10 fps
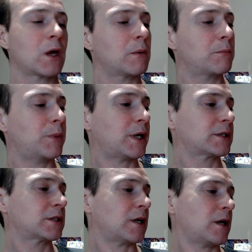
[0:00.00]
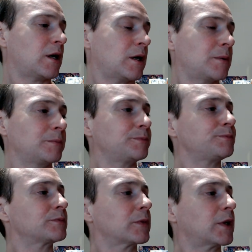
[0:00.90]
but um,
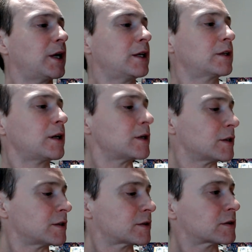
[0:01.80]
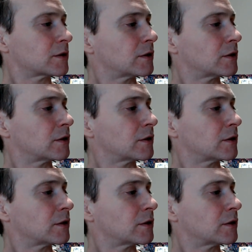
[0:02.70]
it does.